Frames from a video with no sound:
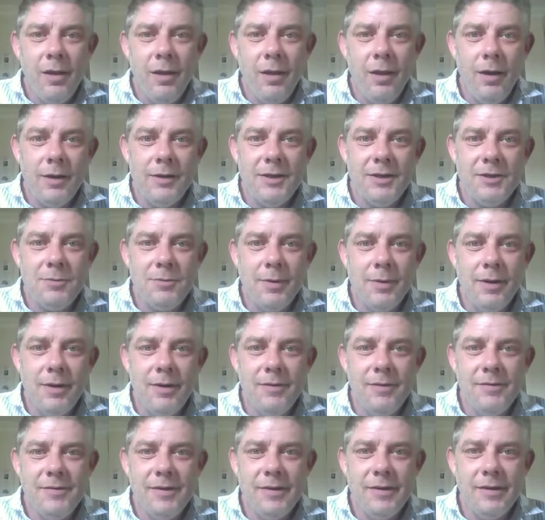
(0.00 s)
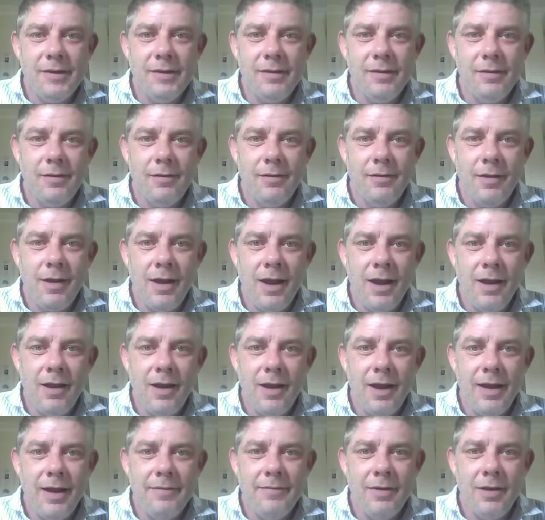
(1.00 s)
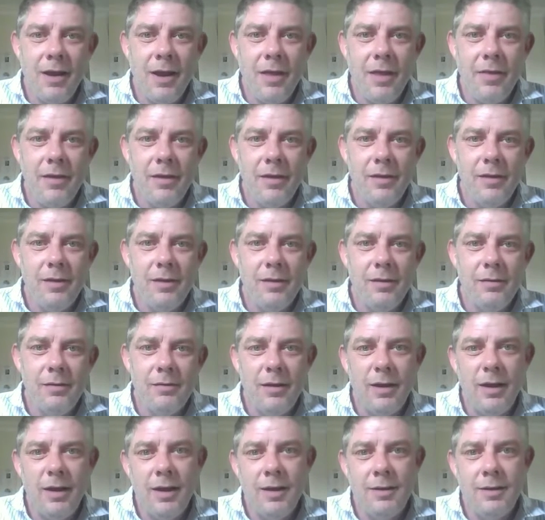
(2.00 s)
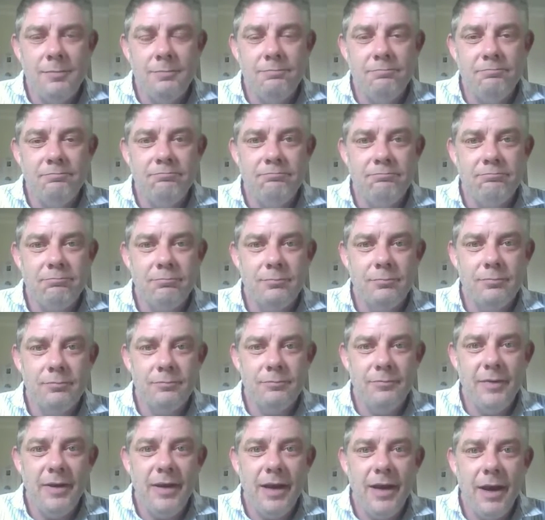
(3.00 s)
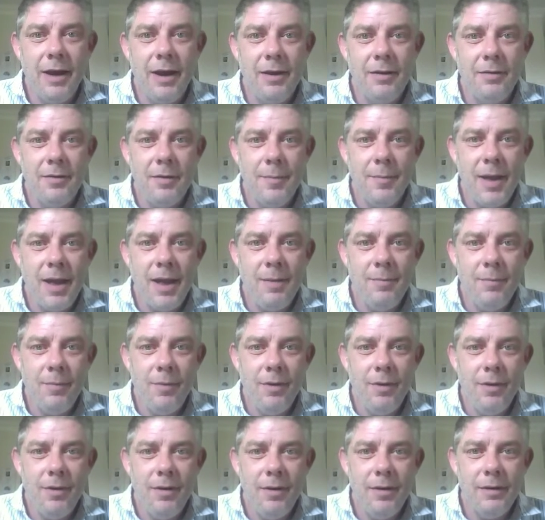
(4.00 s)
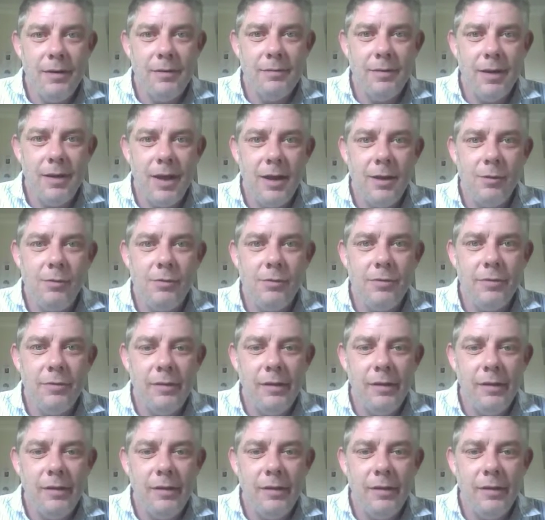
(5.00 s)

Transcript: I just wanted to leave another video about my health.